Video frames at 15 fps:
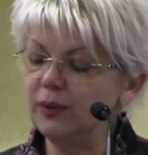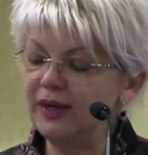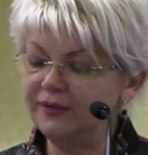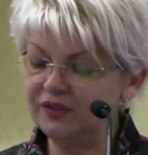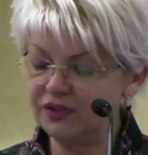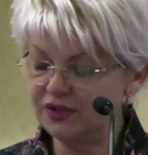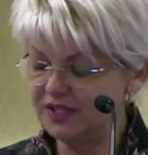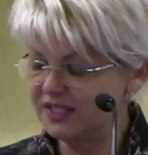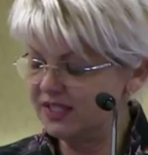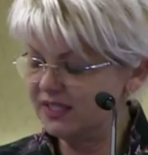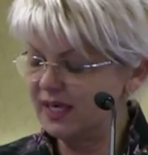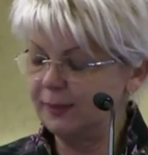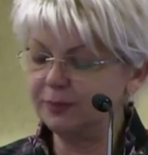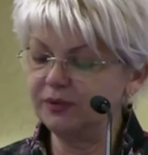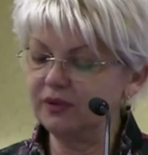1
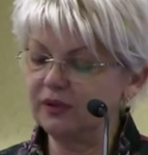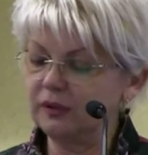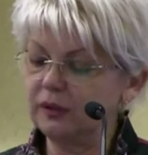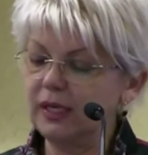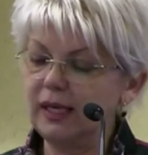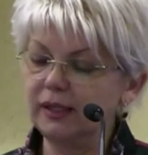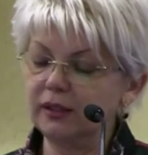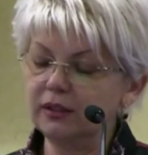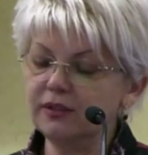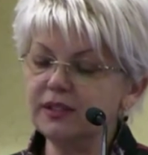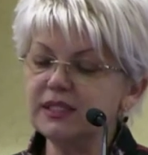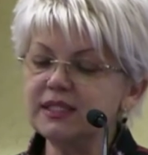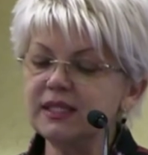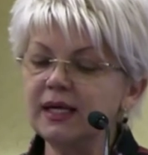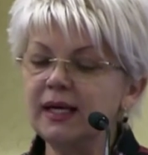receptor
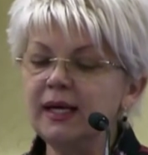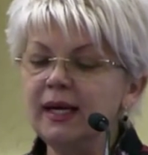agonist